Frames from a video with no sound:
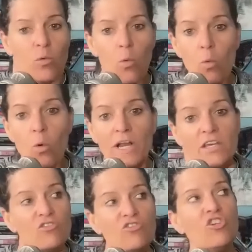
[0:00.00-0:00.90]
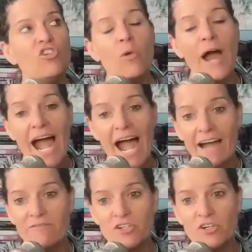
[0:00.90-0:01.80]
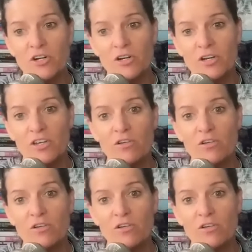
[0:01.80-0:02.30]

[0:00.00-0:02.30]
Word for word: what do you do after